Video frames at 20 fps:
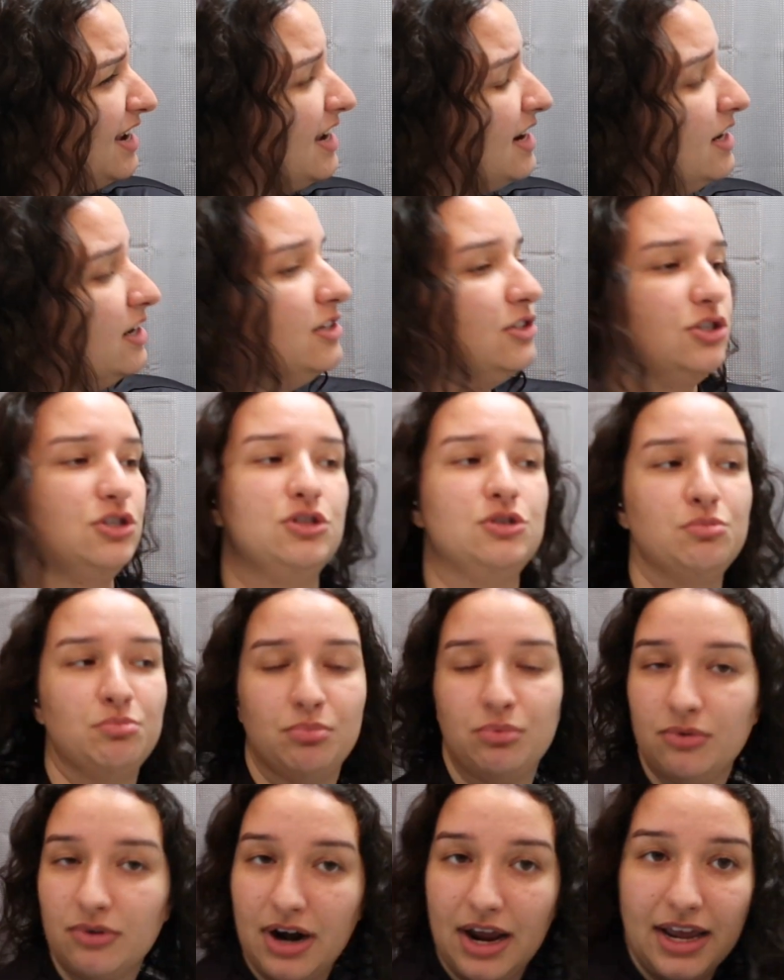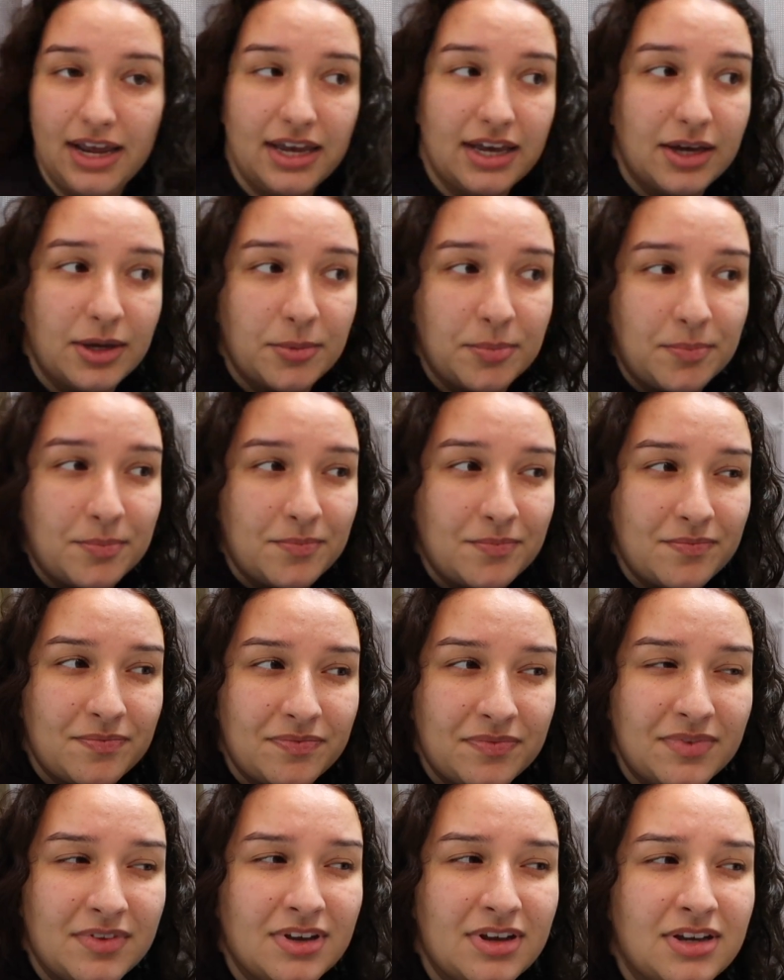and spray it
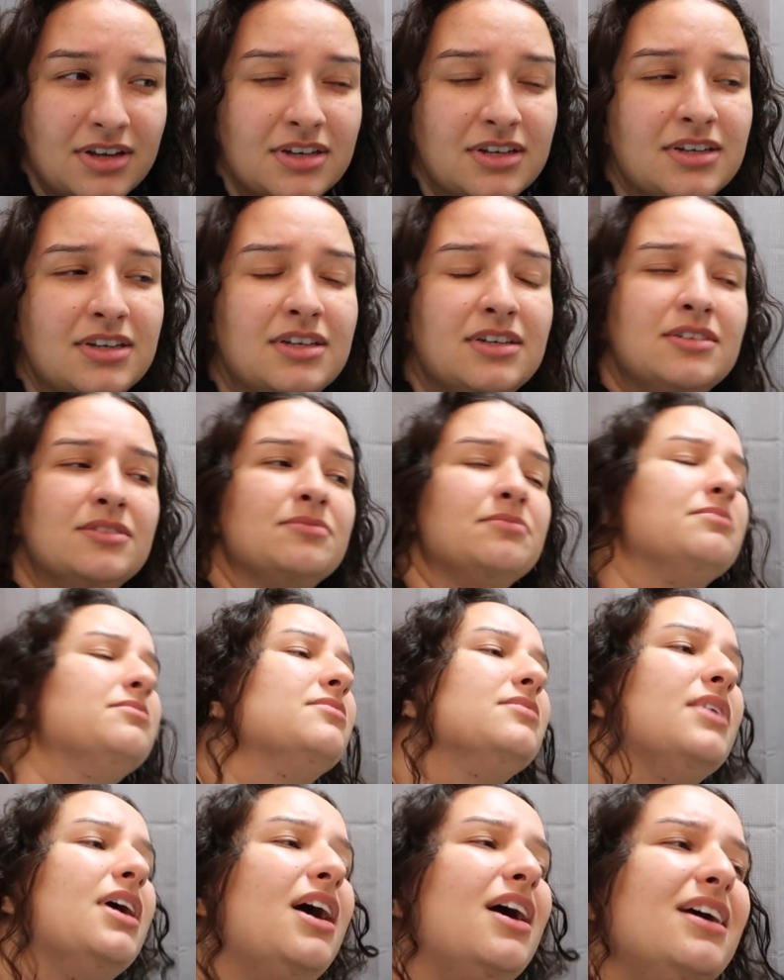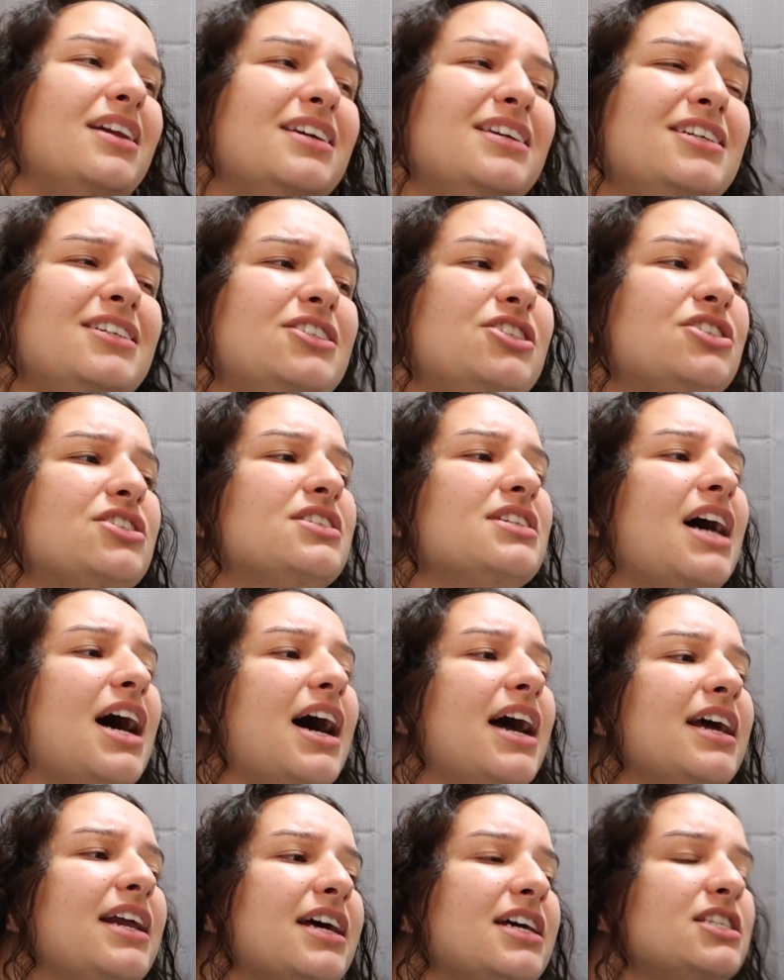on each
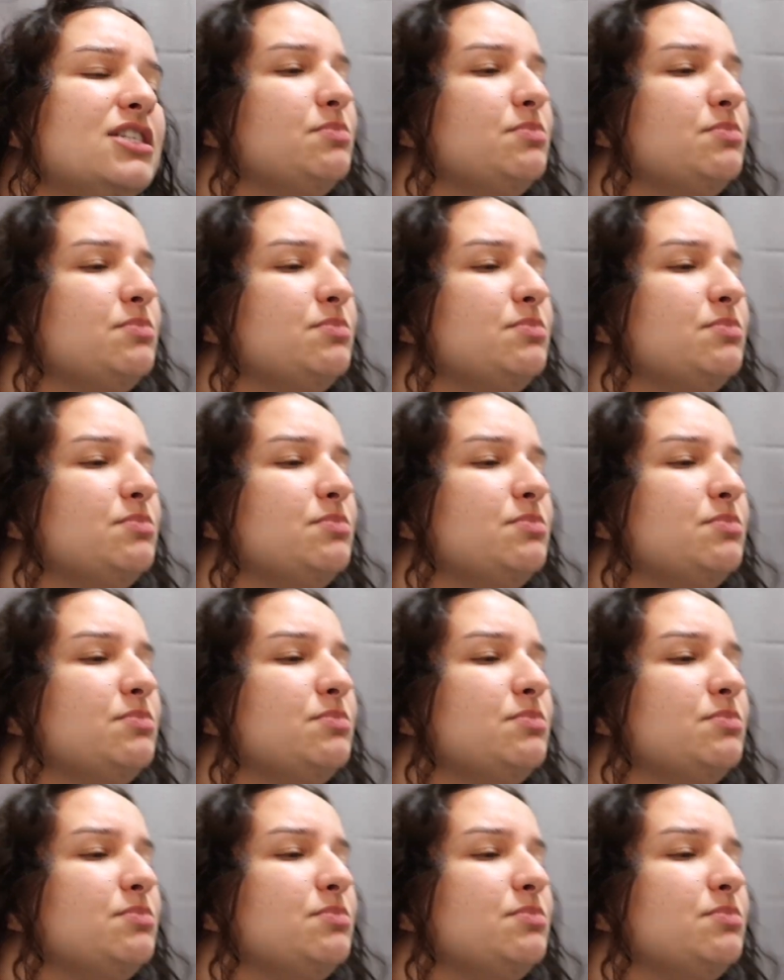side. I